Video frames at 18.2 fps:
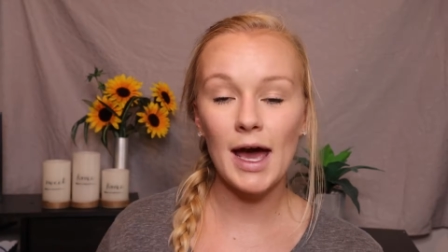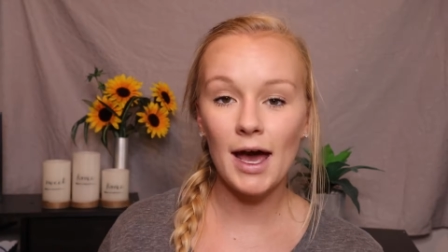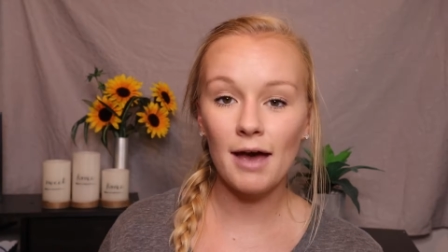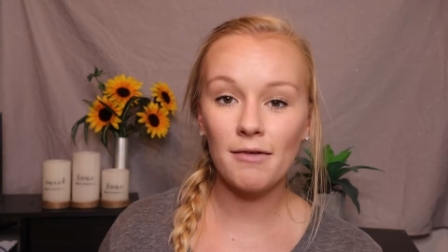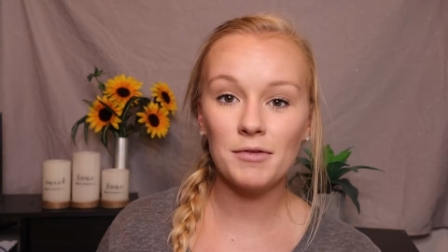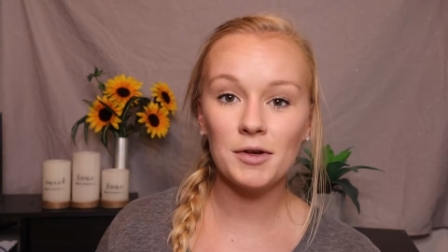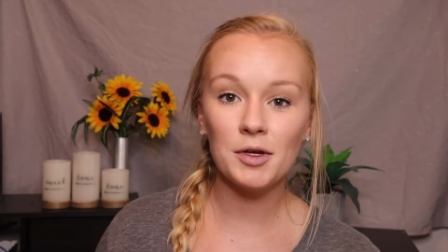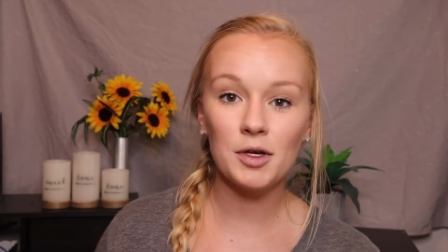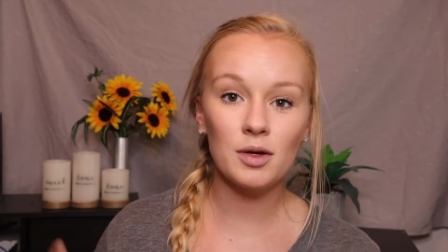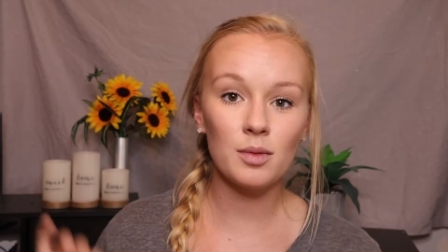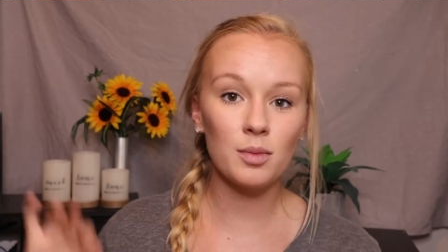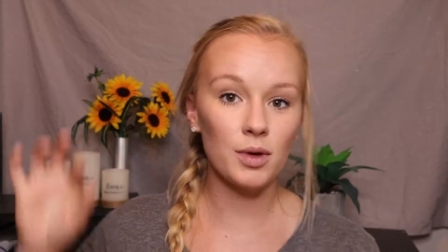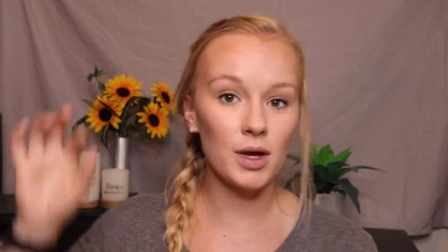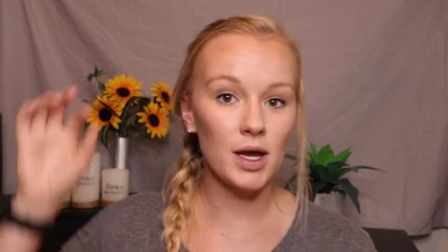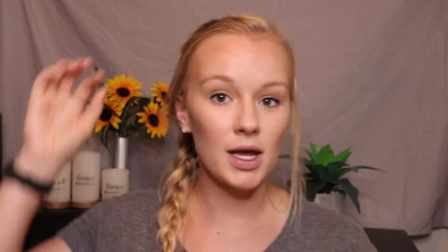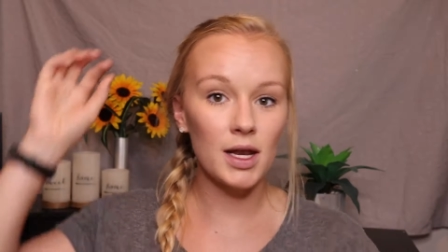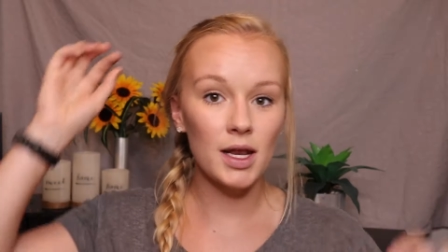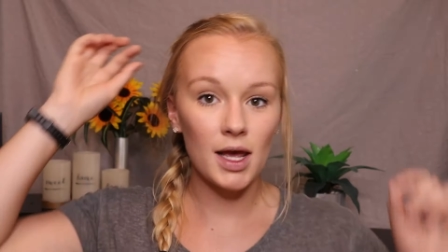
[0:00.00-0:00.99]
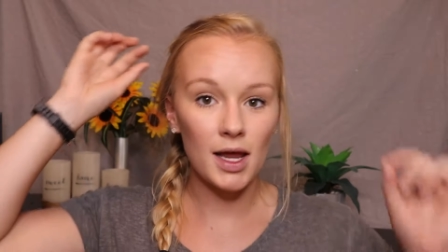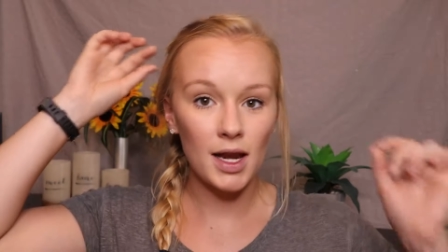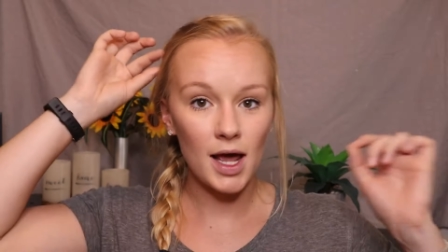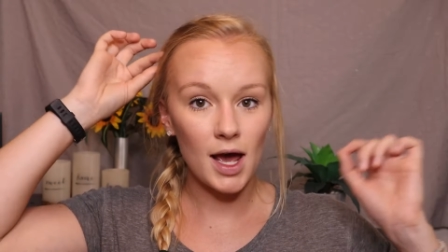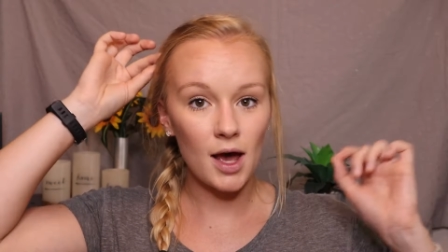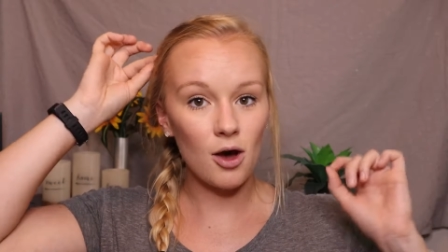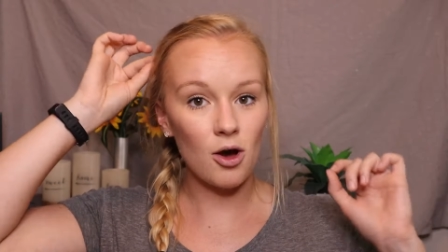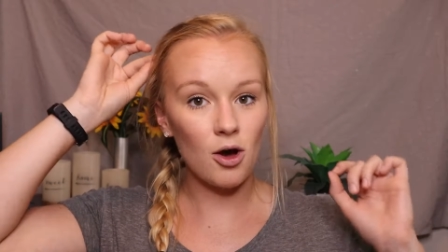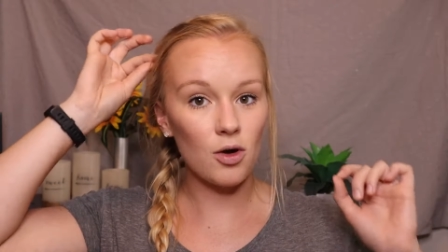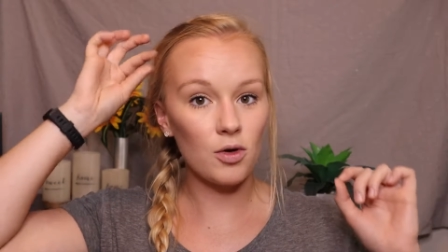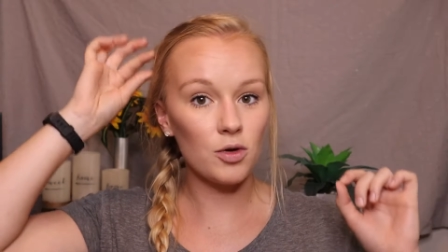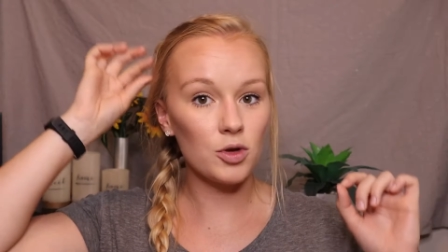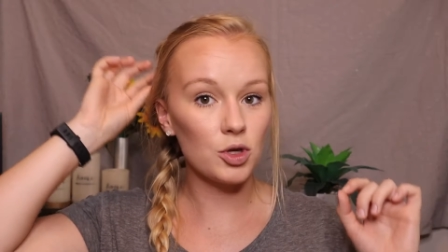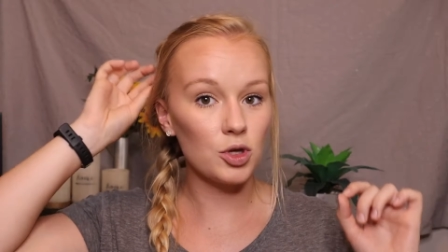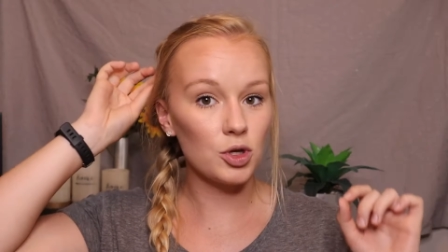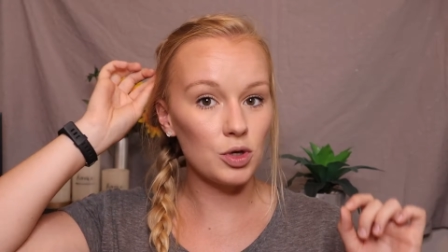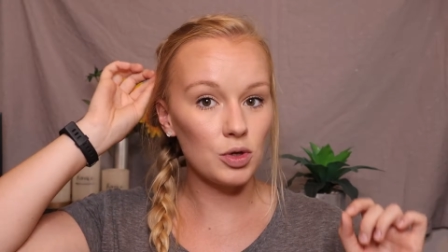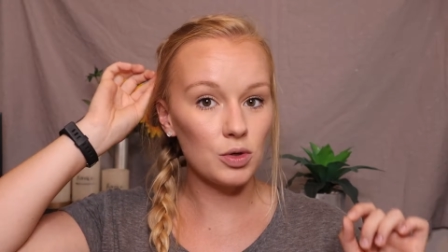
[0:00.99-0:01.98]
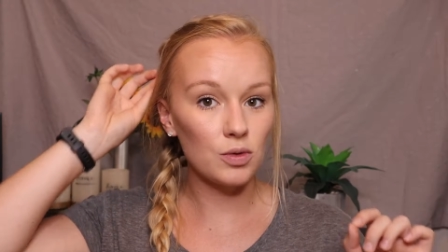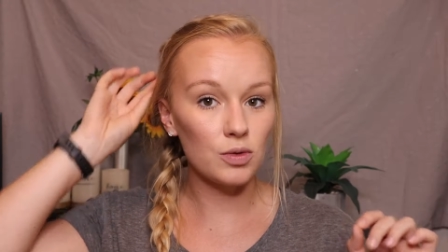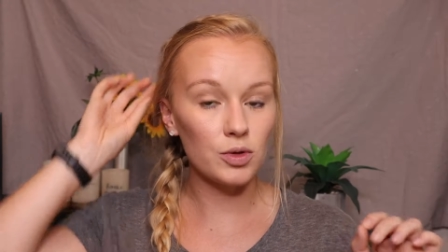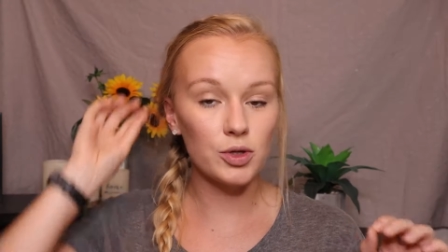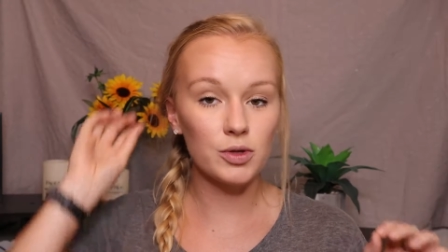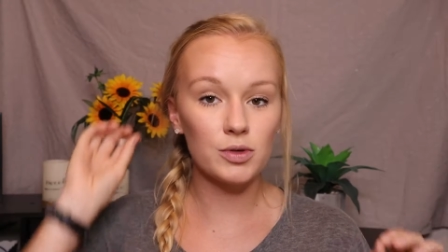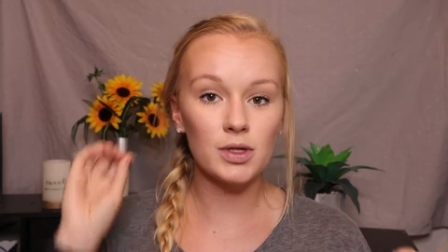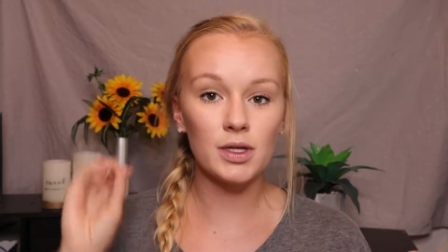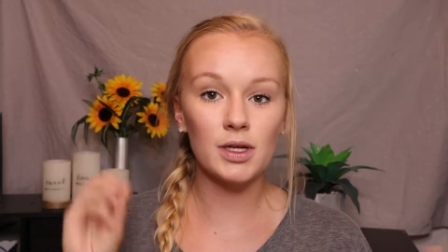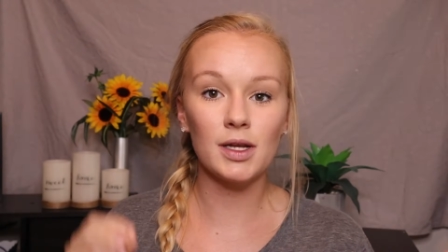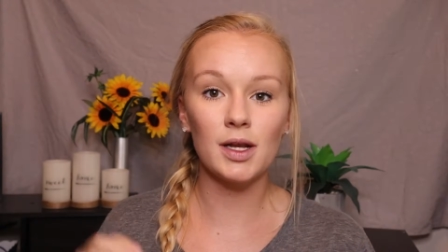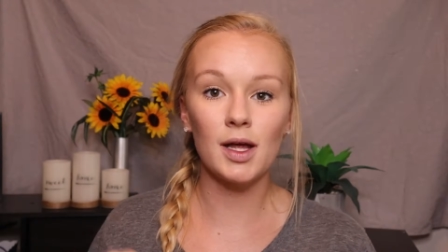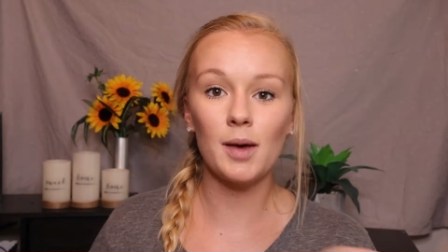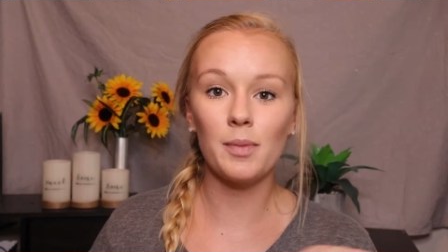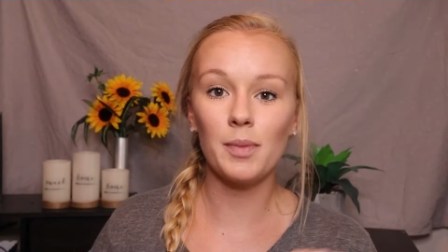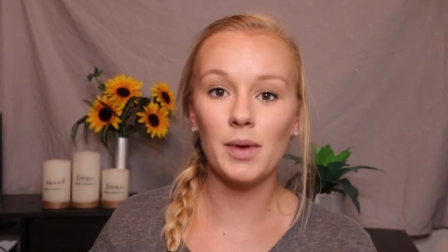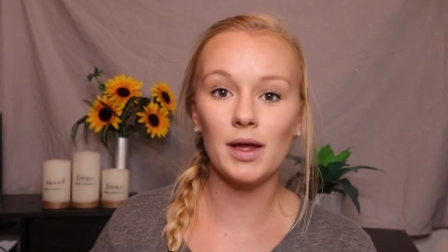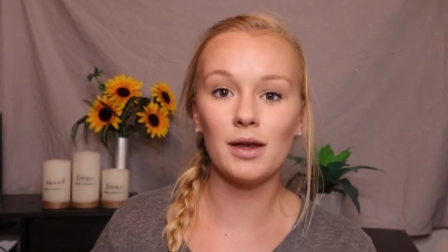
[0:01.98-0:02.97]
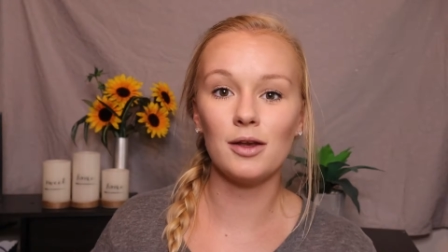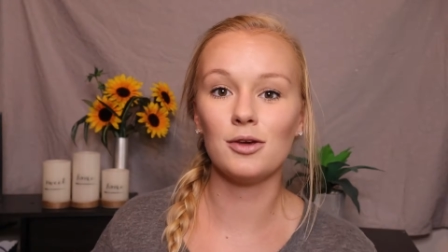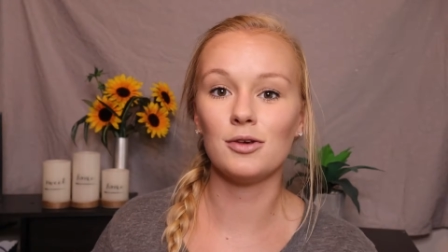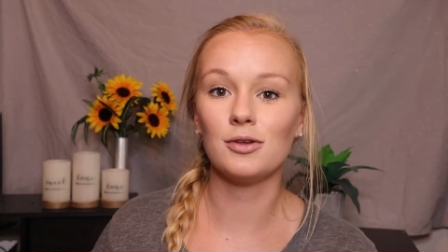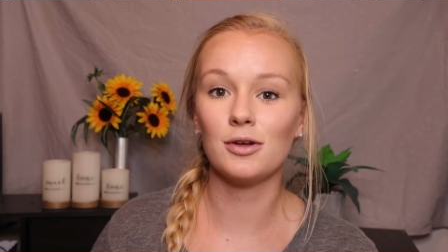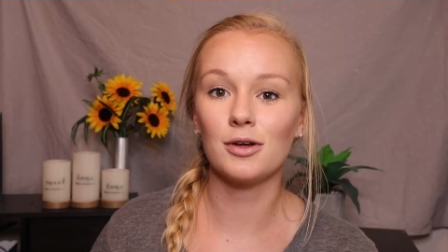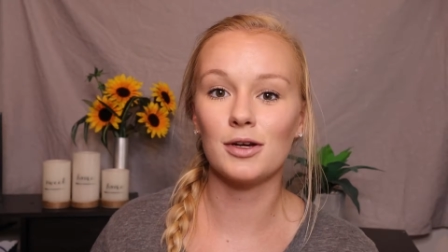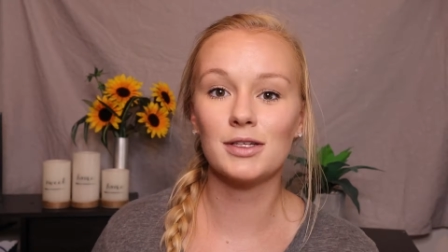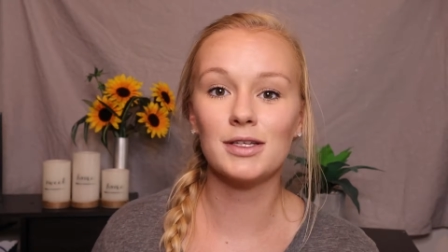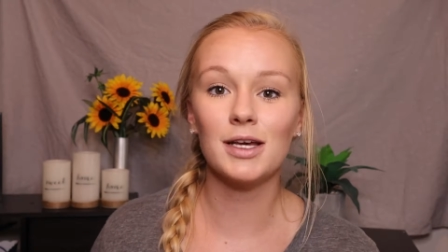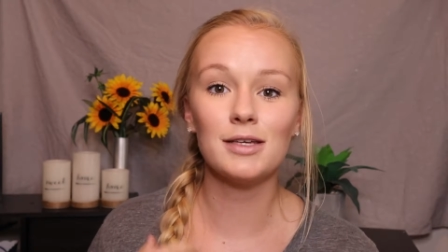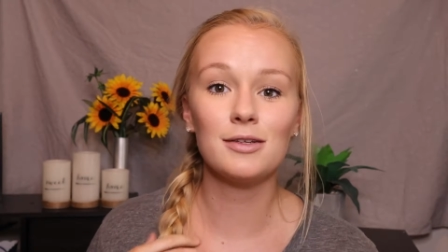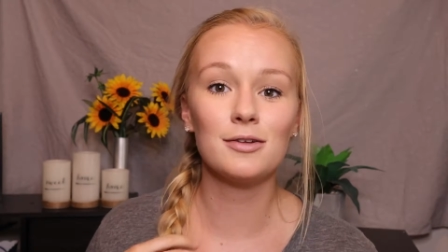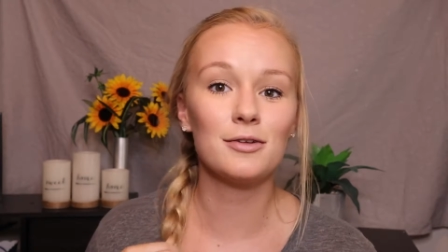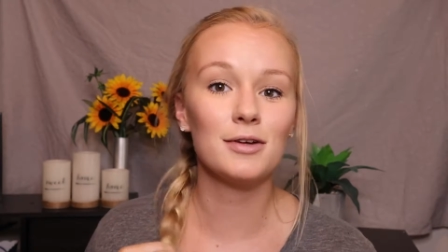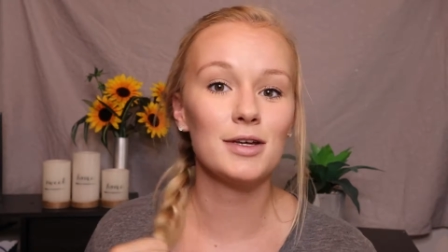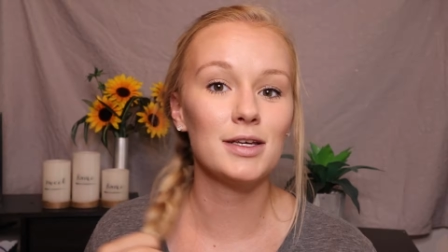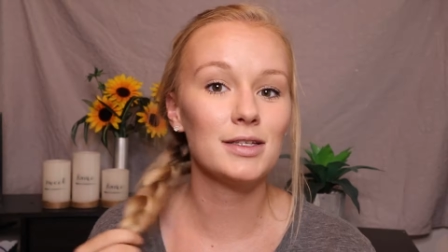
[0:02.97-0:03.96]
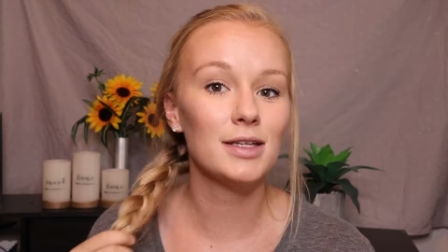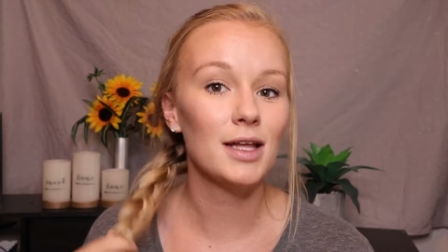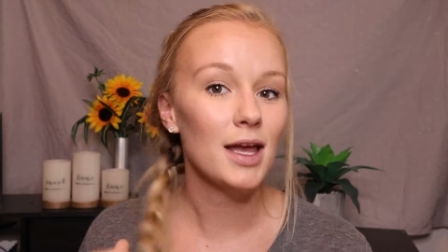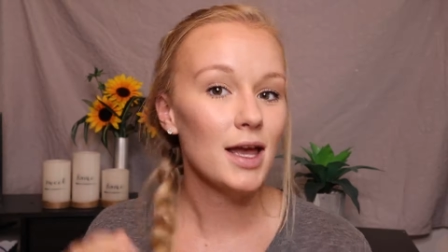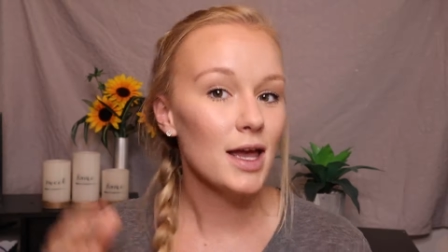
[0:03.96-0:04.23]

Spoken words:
after you braid and how you loosen it up and use your accessories.